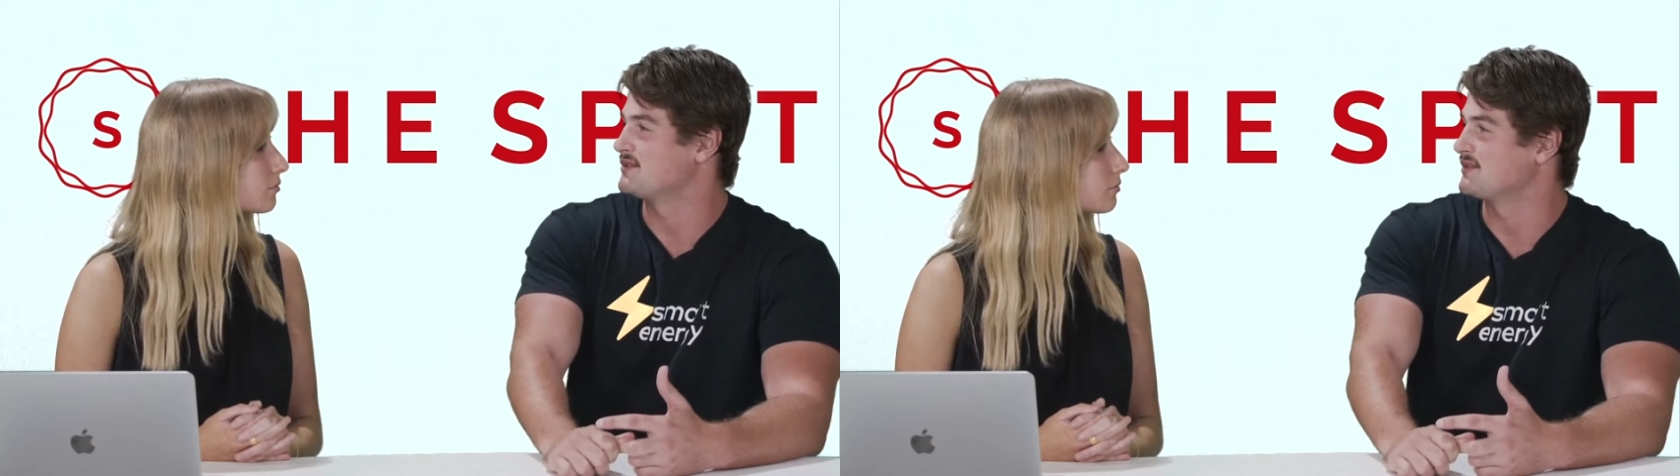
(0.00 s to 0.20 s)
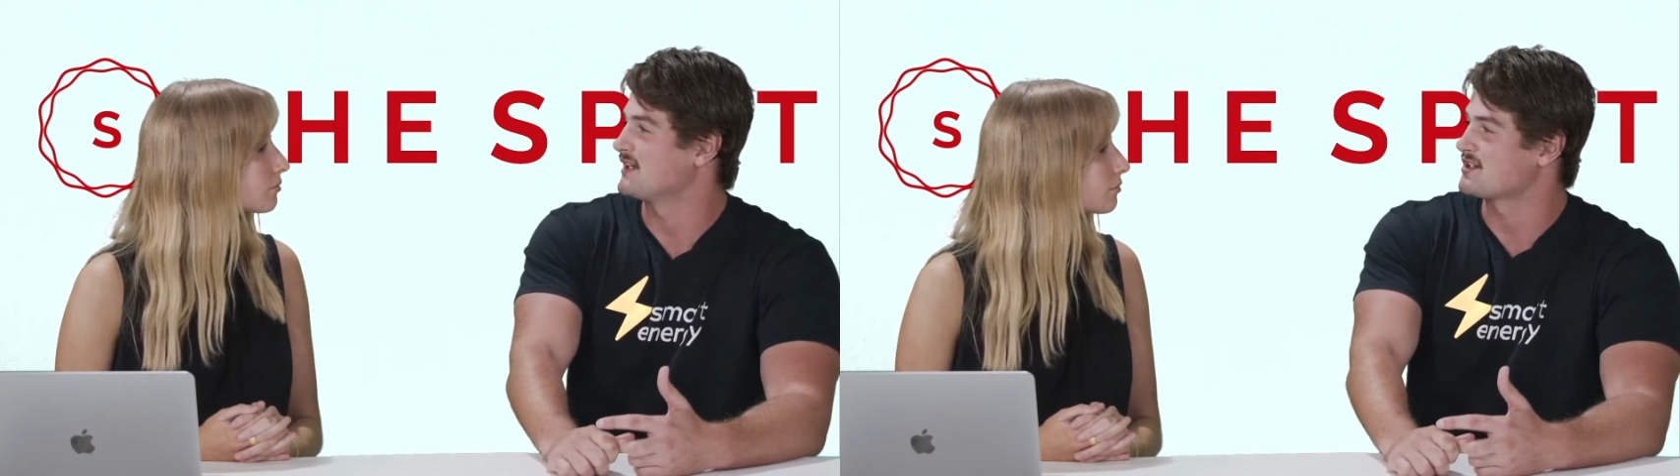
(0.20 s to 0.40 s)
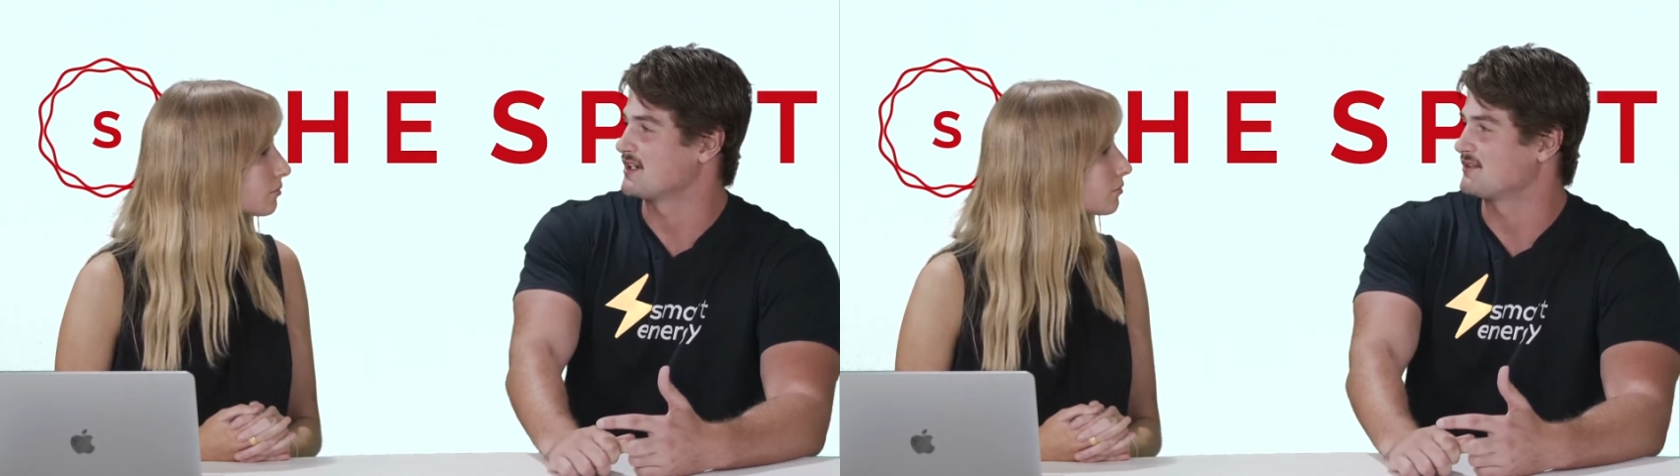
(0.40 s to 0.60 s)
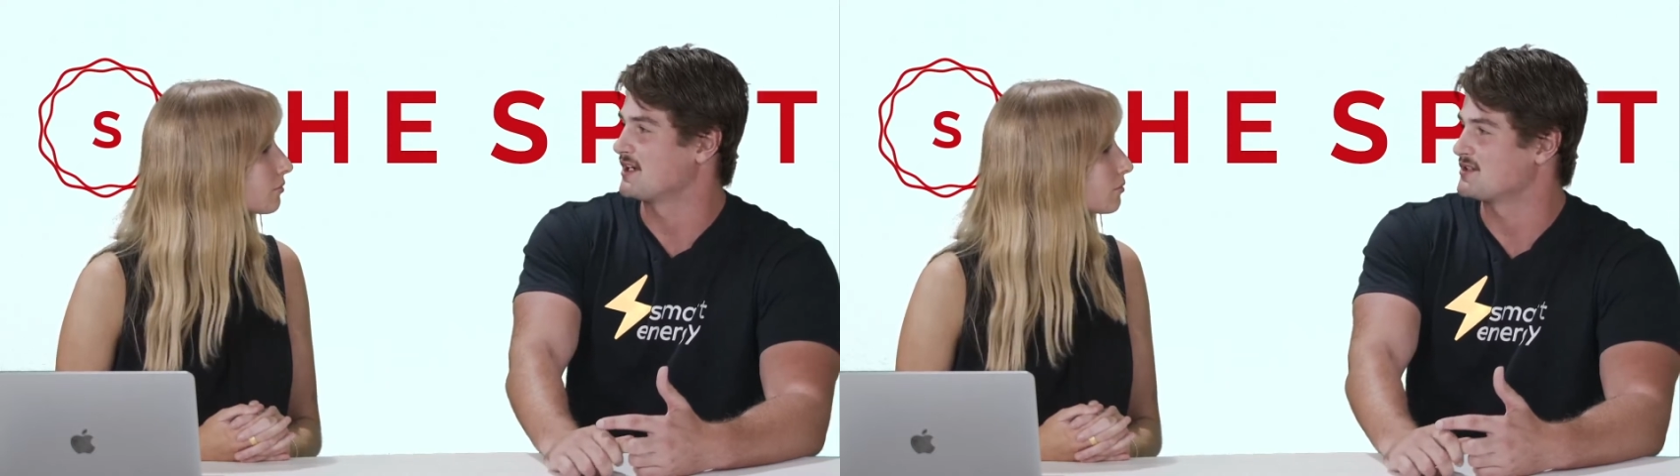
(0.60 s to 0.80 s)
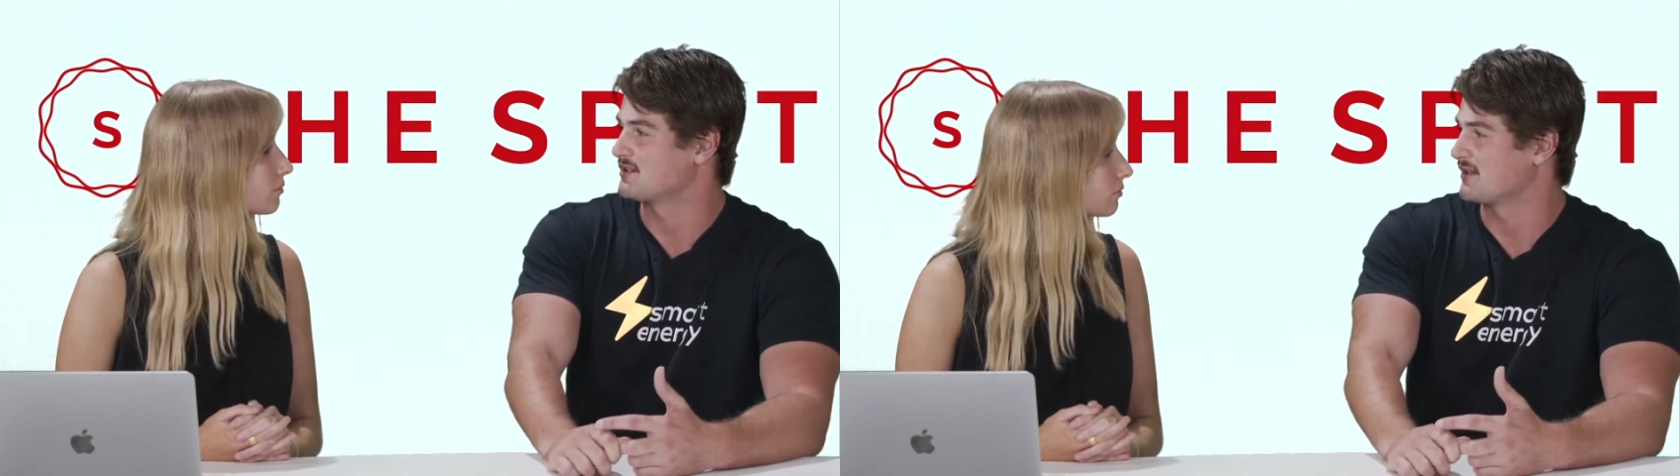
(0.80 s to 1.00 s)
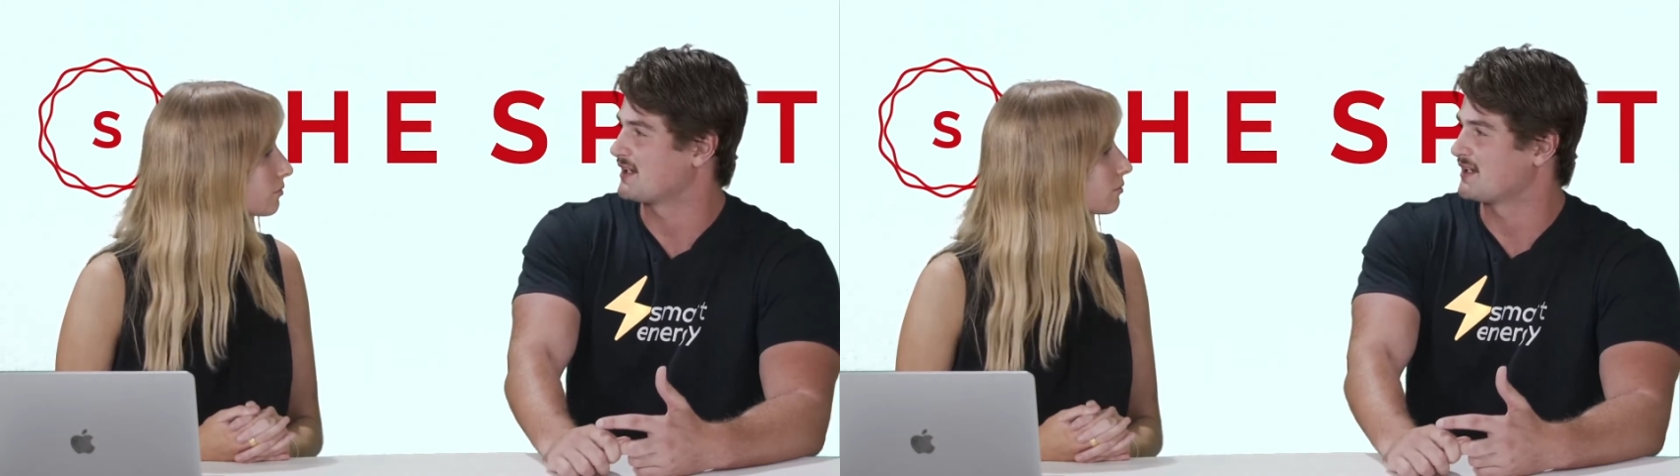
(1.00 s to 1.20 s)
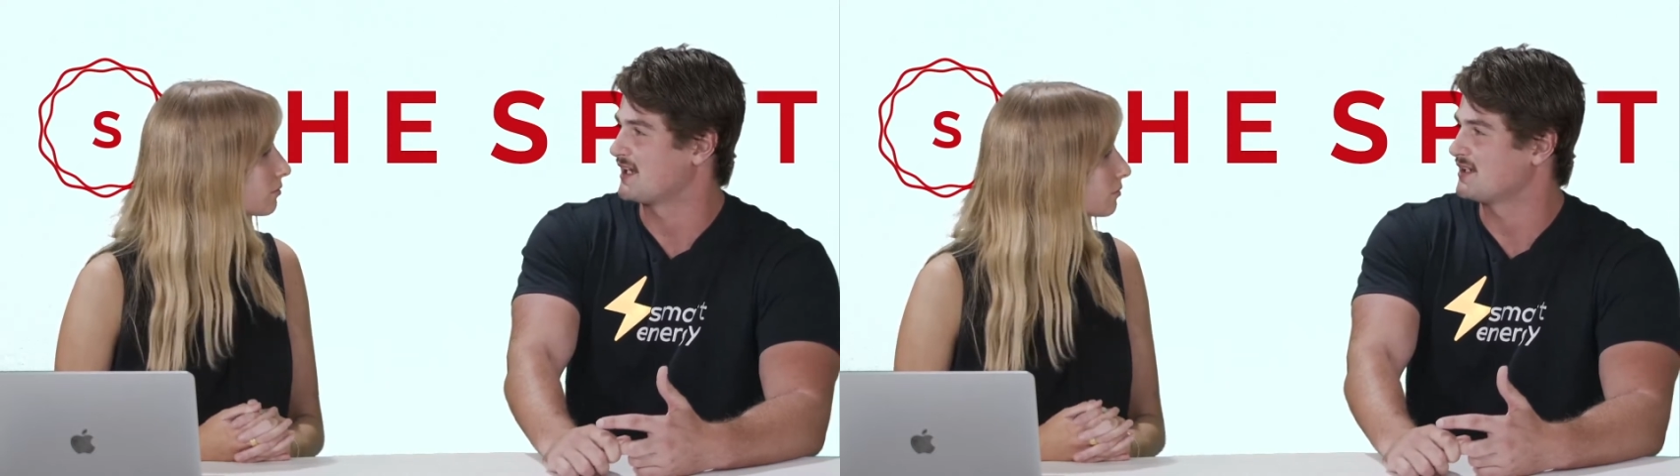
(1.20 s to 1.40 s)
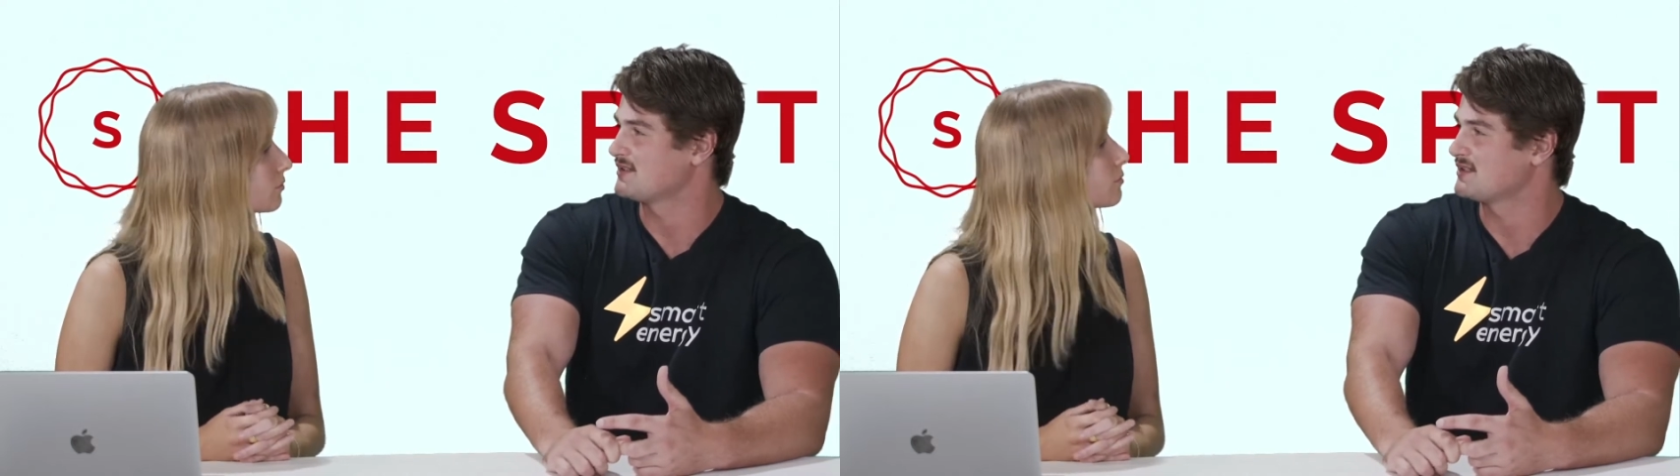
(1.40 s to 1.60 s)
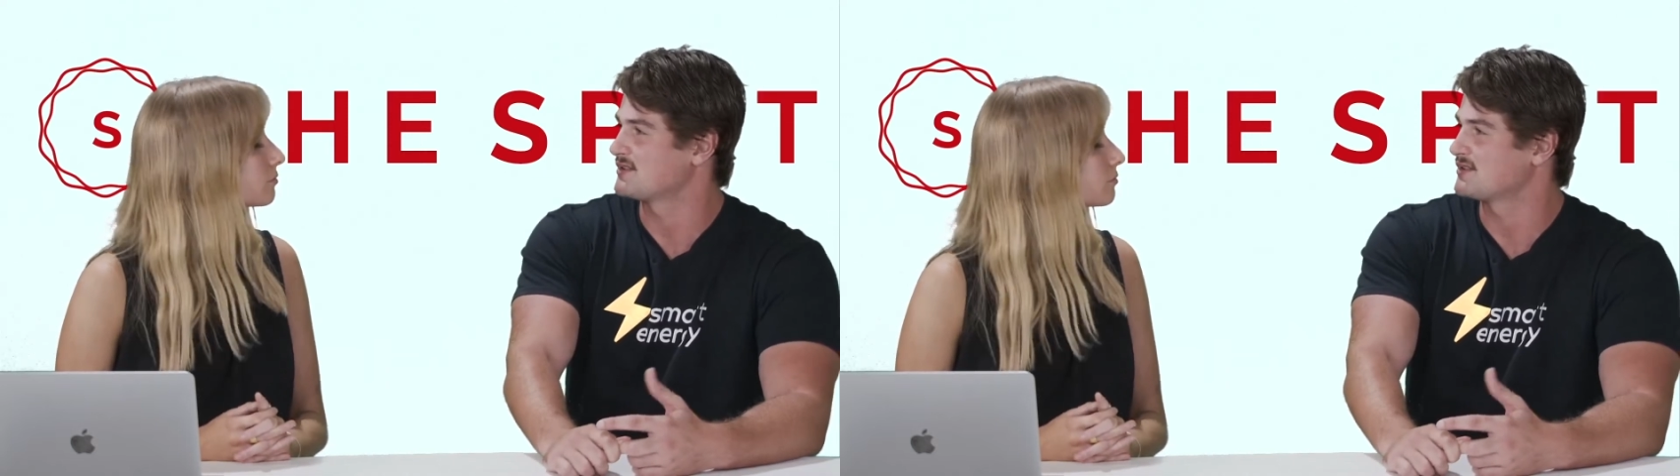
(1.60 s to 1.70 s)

the next generation so they can handle it, so